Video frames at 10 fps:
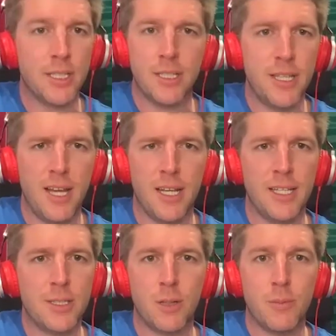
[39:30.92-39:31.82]
then yeah, like
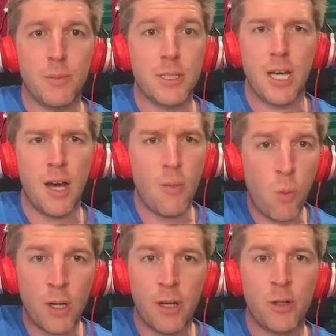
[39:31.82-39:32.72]
Instagram is
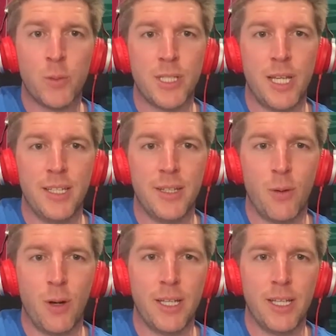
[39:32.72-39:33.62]
100% the
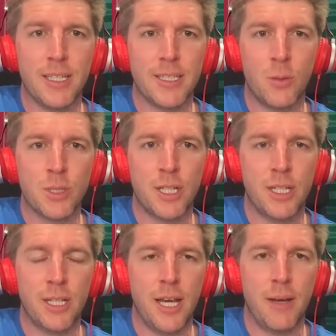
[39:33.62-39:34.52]
right. It is always going
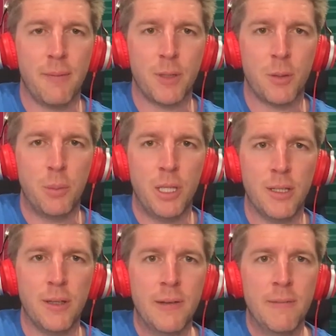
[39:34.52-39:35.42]
to
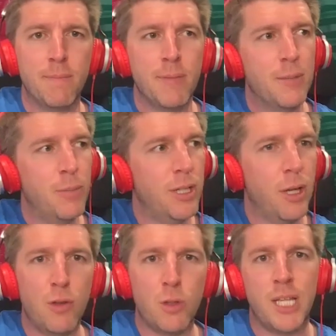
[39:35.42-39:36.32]
compete. But, you know,
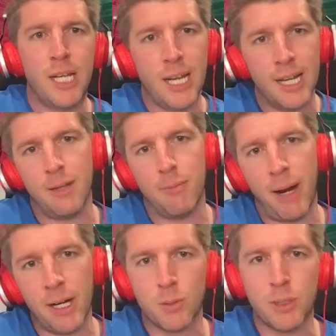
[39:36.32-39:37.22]
if you're selling asset
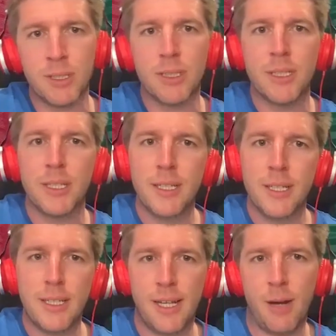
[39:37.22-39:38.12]
management,
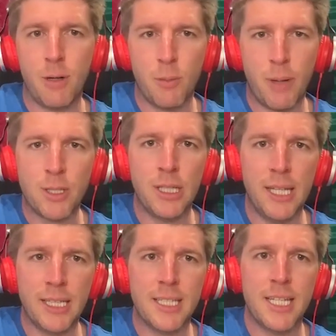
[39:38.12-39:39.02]
then I would imagine
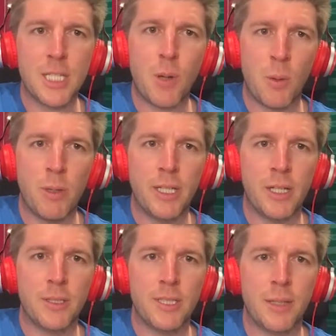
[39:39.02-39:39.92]
LinkedIn is probably going
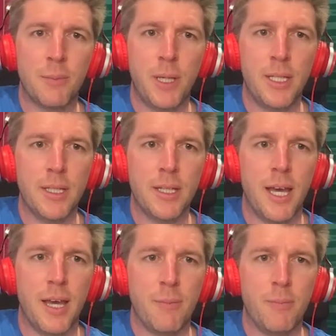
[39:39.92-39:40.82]
to compete,
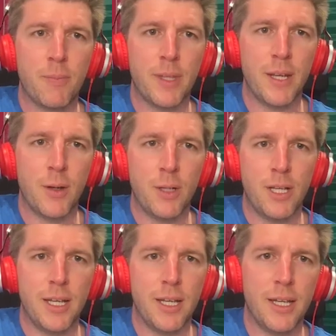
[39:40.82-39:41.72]
I don't want
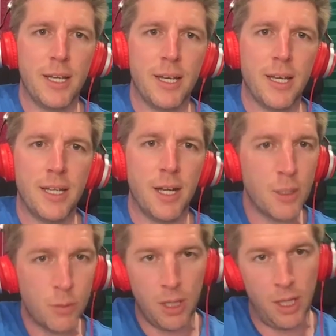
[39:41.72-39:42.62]

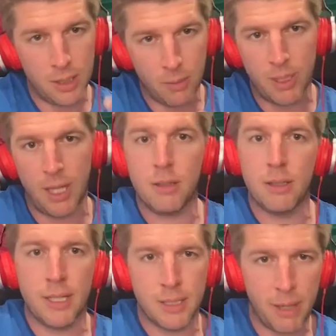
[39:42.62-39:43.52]
to like dumb down on
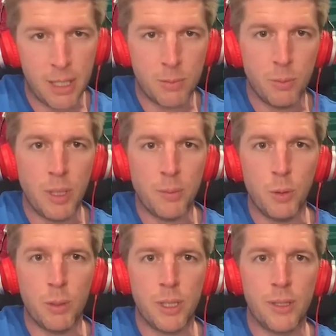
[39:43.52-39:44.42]
asset management
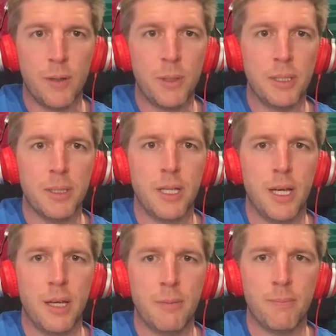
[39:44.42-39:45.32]
people, but you know what
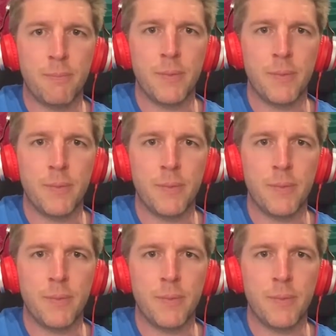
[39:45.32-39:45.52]
I mean?